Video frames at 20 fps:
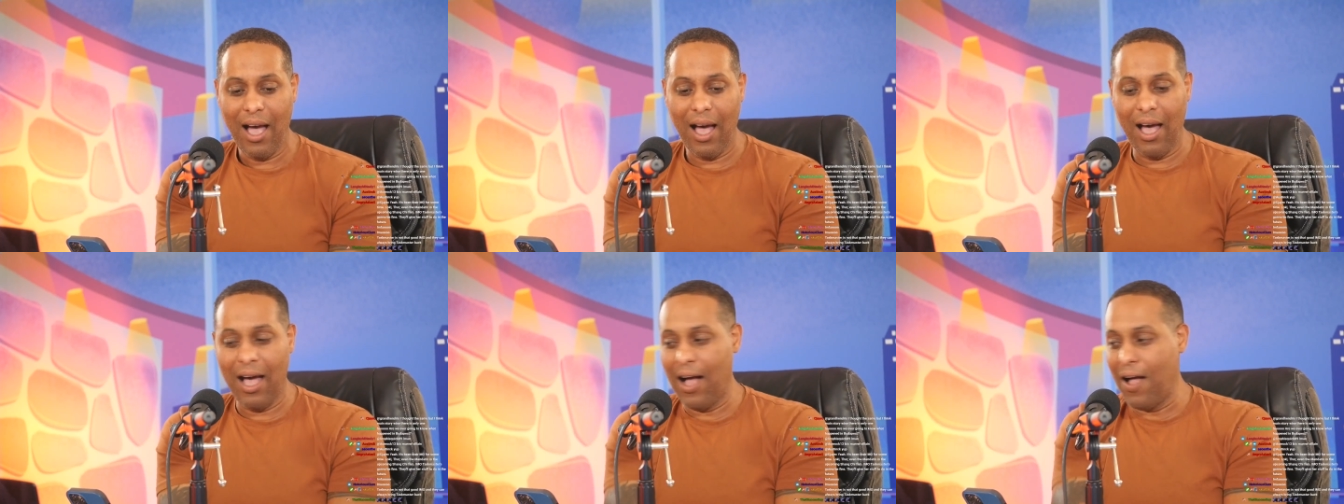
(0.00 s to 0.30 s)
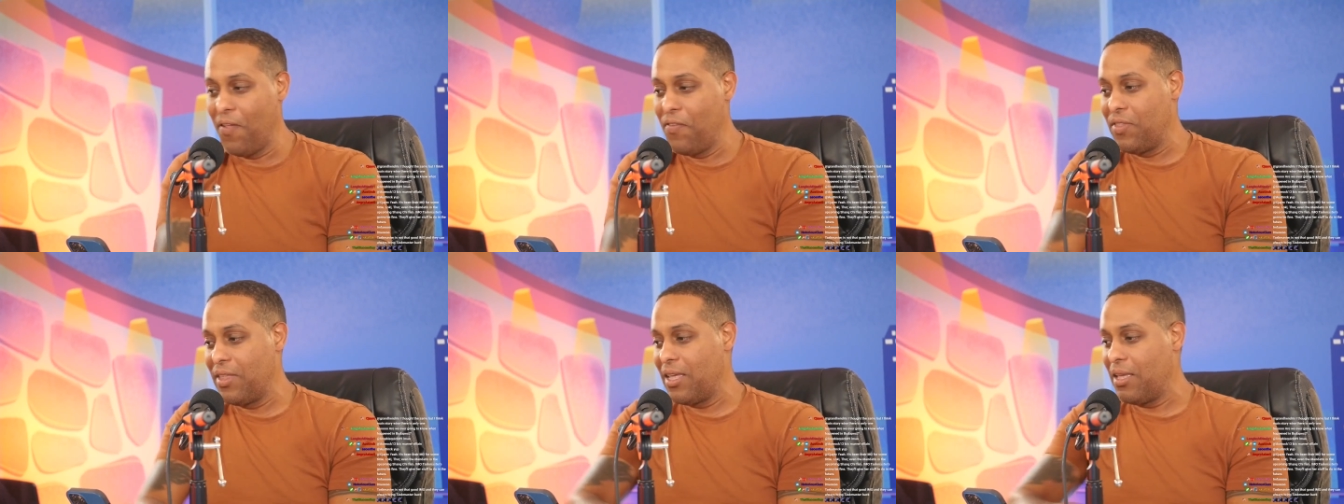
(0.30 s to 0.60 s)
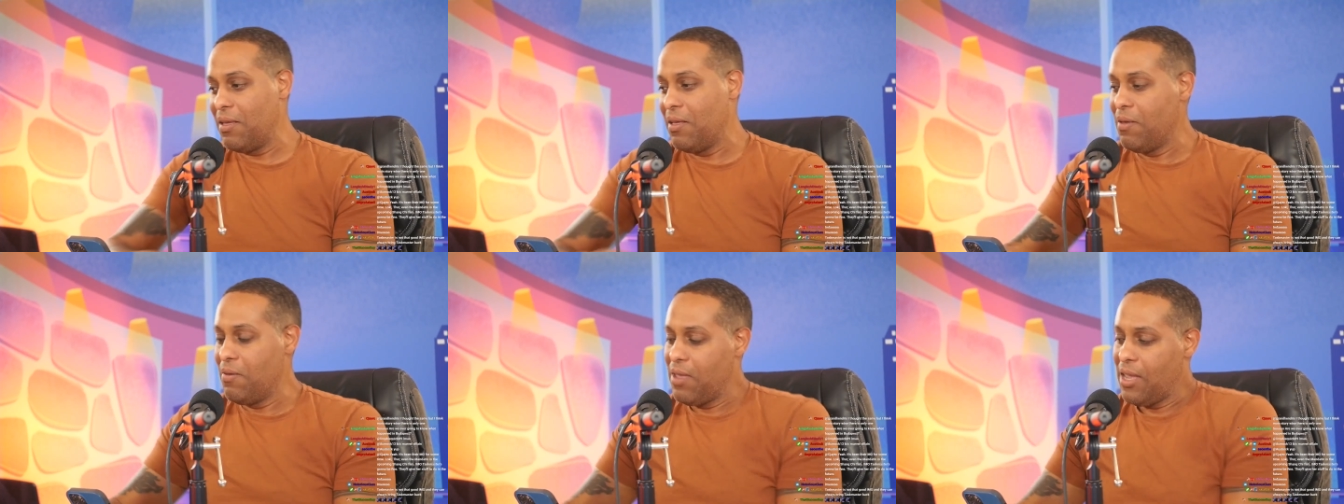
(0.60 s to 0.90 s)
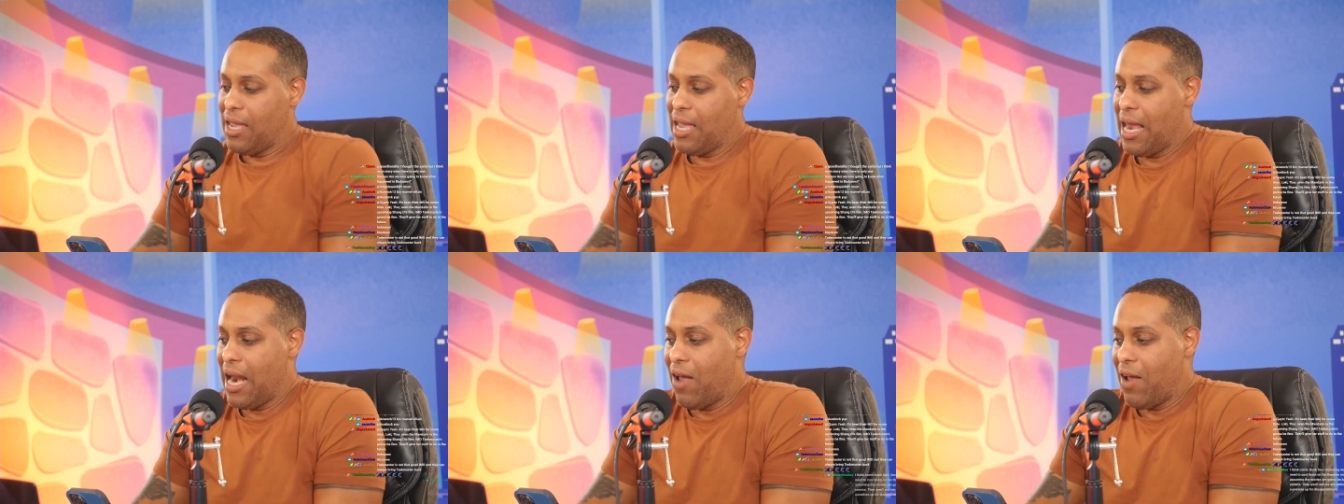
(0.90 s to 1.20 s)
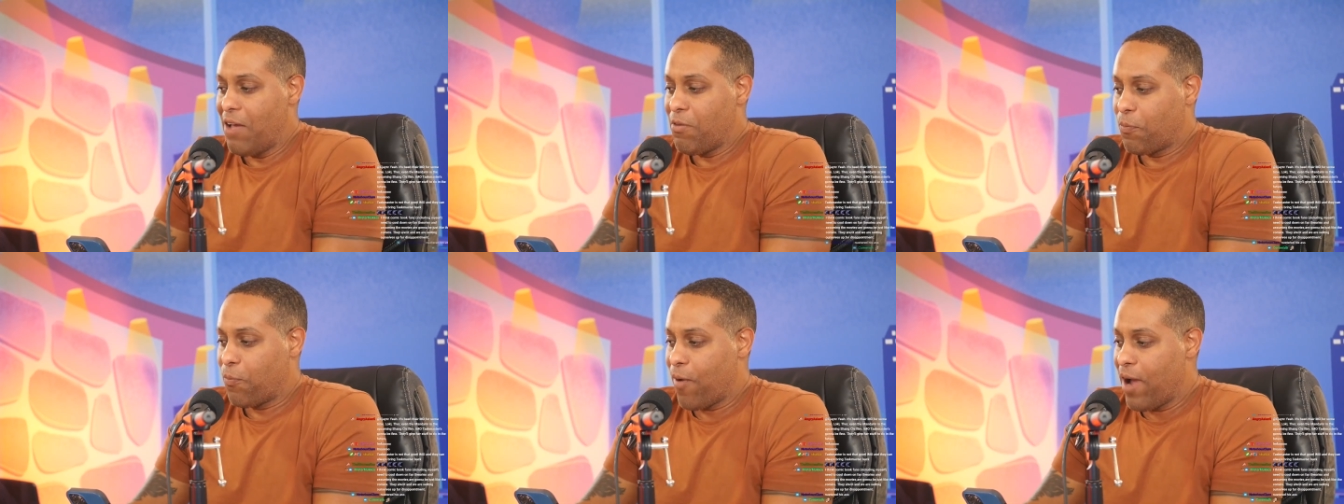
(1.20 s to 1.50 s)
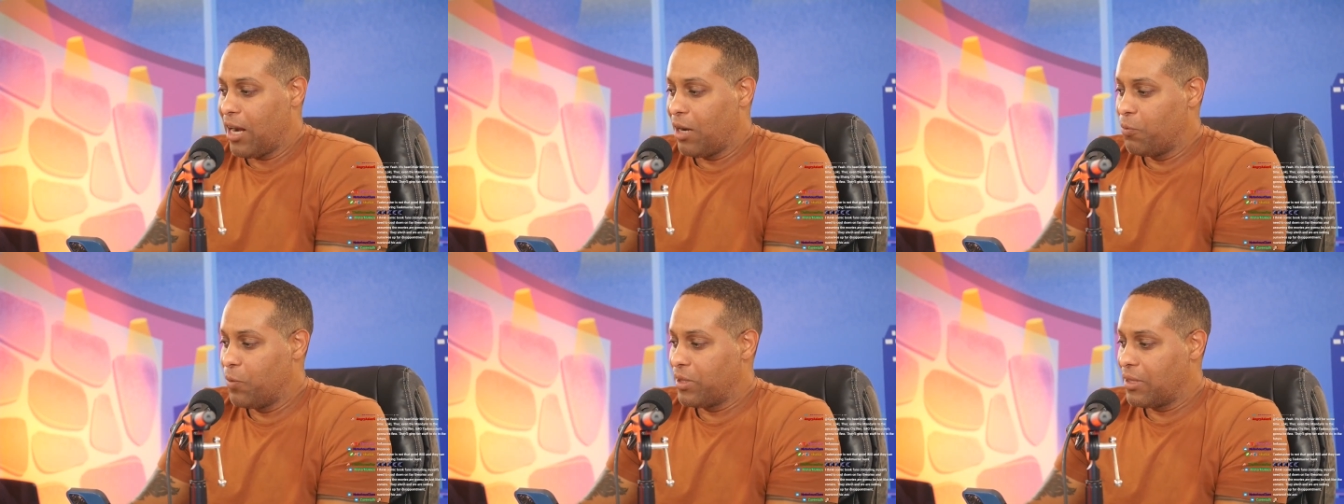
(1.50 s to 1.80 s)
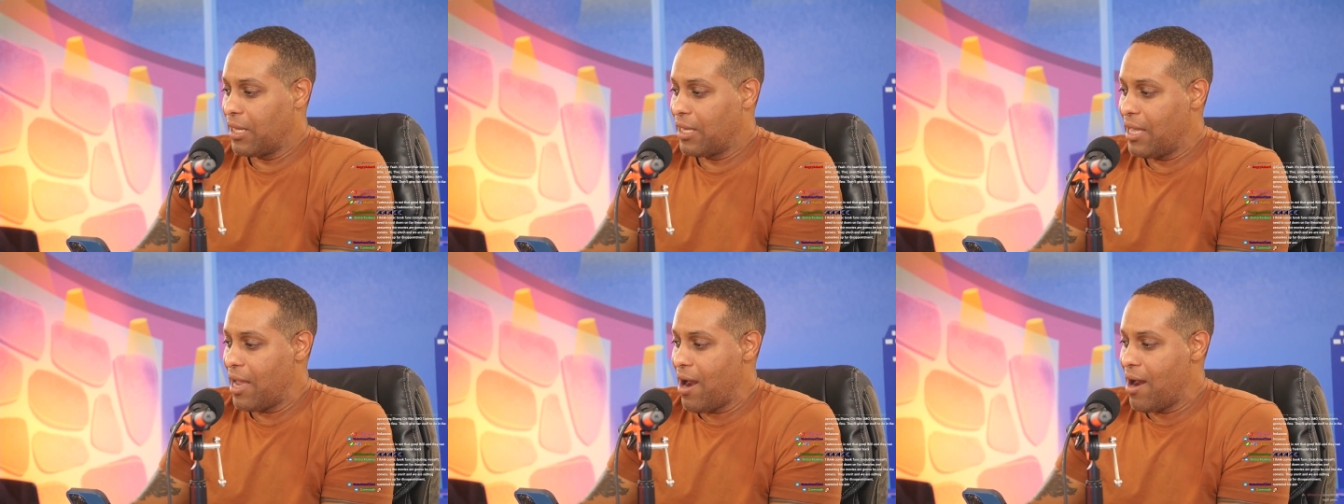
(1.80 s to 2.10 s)
Uh, and I don't have a problem
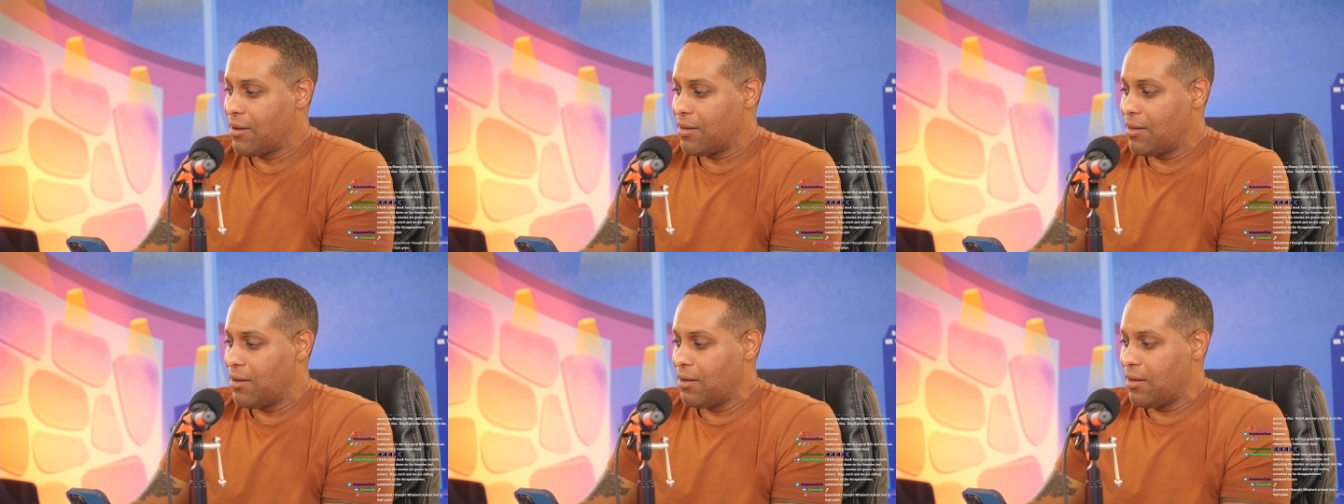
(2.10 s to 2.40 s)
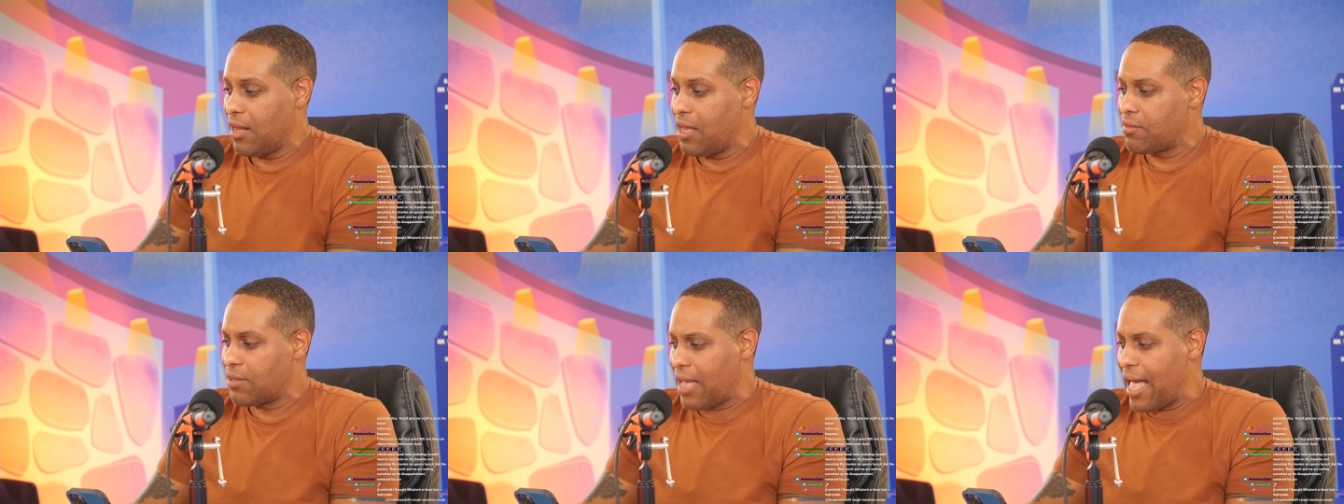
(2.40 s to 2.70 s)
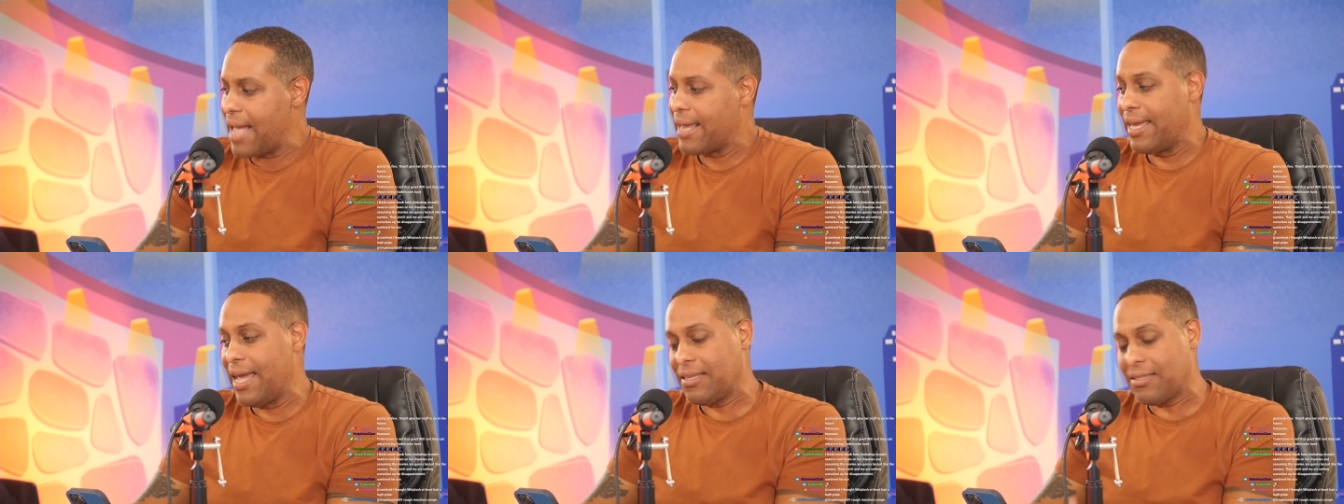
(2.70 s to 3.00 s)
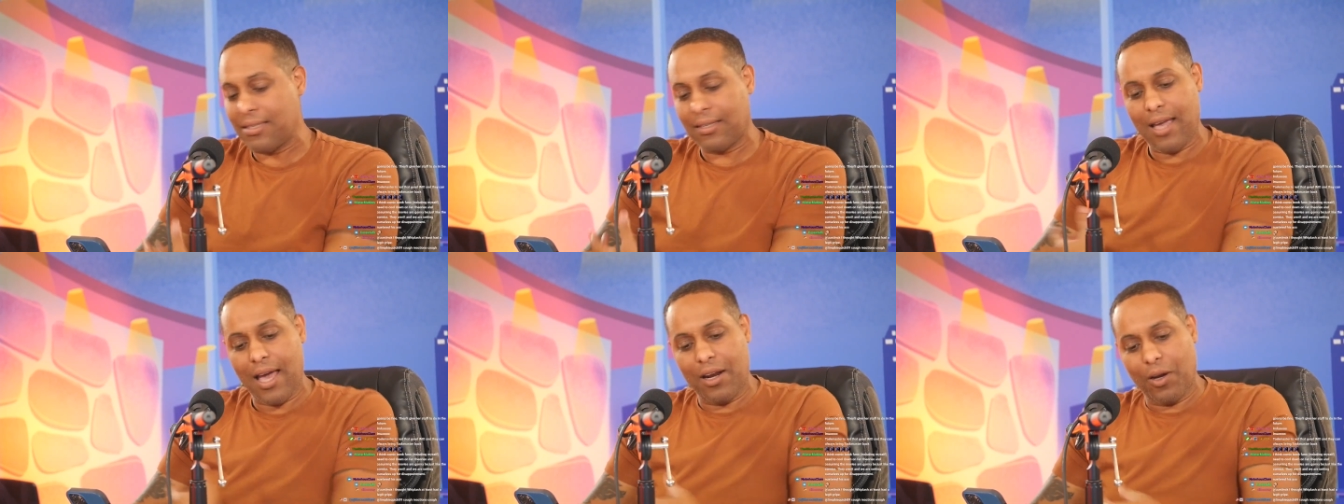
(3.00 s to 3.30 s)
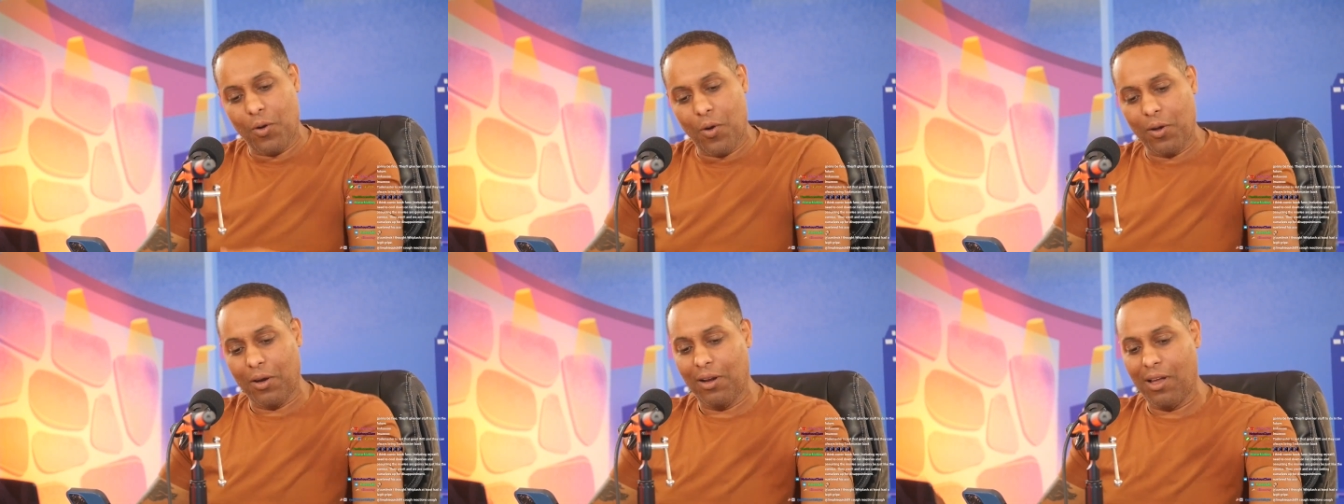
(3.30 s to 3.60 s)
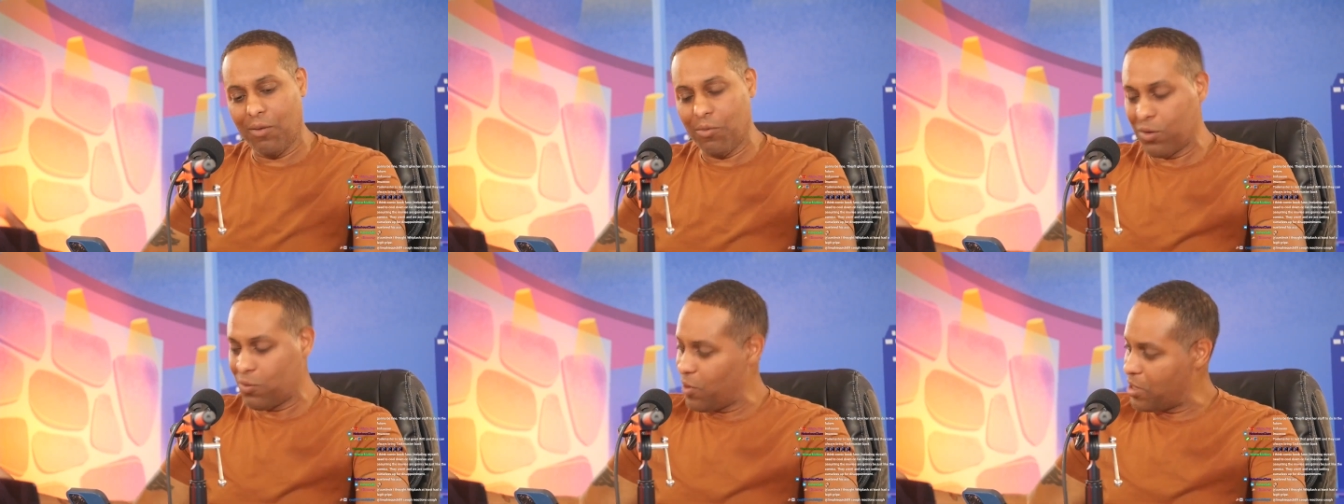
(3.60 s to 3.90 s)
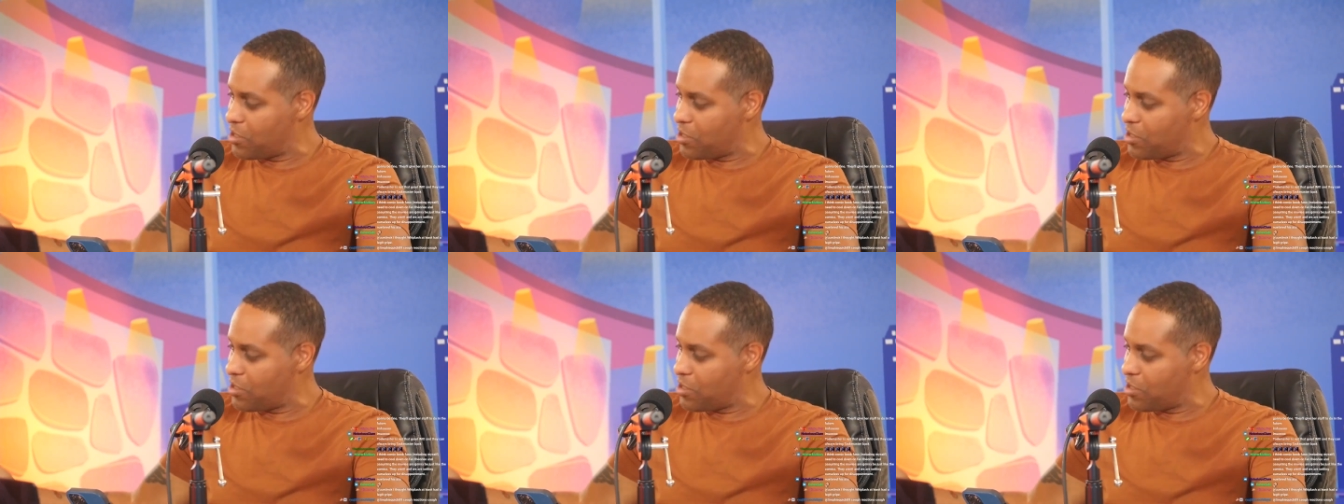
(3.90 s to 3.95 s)
with the character. It's, I guess it's kind of going along